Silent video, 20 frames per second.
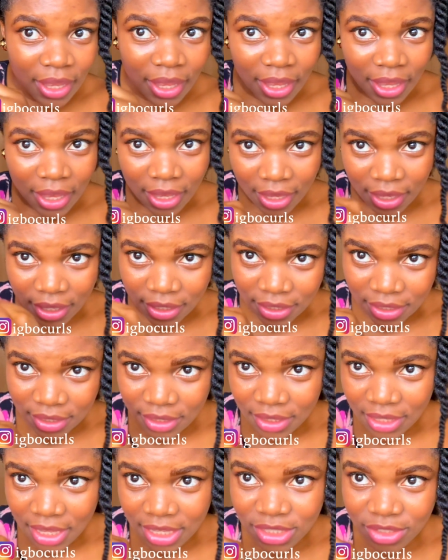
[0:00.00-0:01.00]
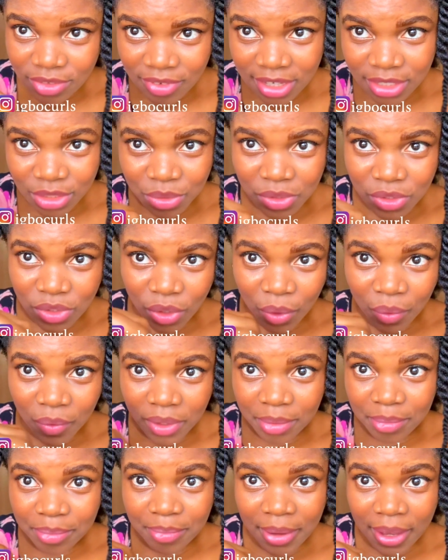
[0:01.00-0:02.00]
And that's flat twist
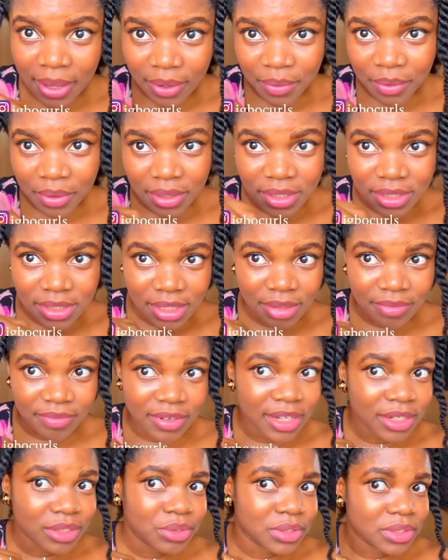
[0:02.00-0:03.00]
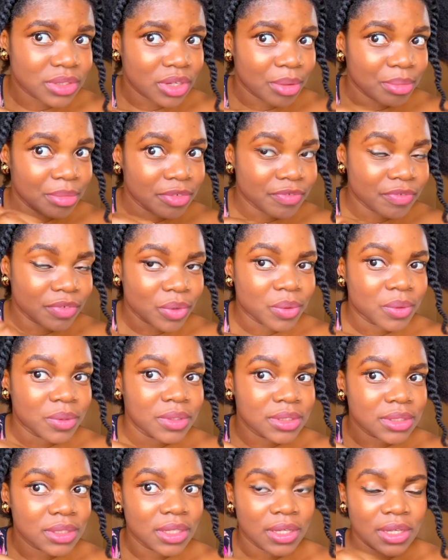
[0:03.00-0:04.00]
going backwards and flat twist coming
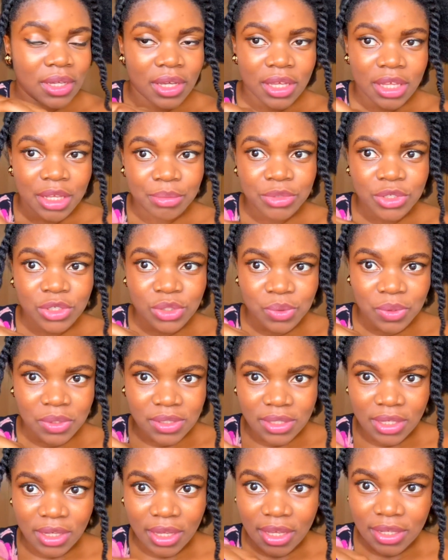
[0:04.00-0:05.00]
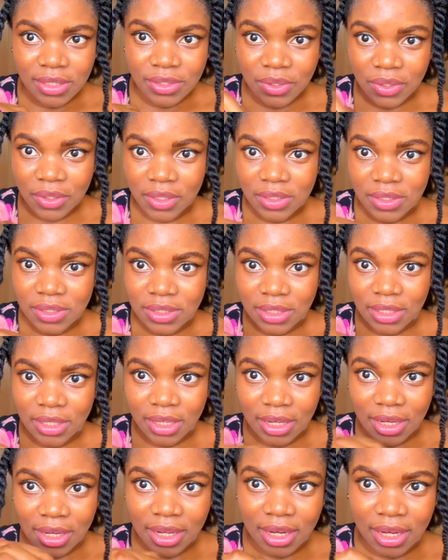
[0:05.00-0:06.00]
forwards. Let me just twist it again so you can see
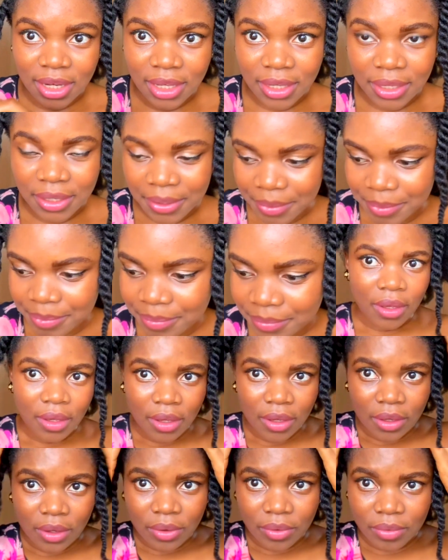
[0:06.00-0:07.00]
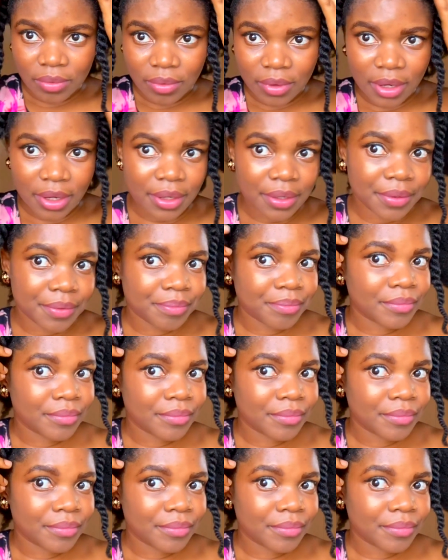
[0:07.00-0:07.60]
it clearly. All right.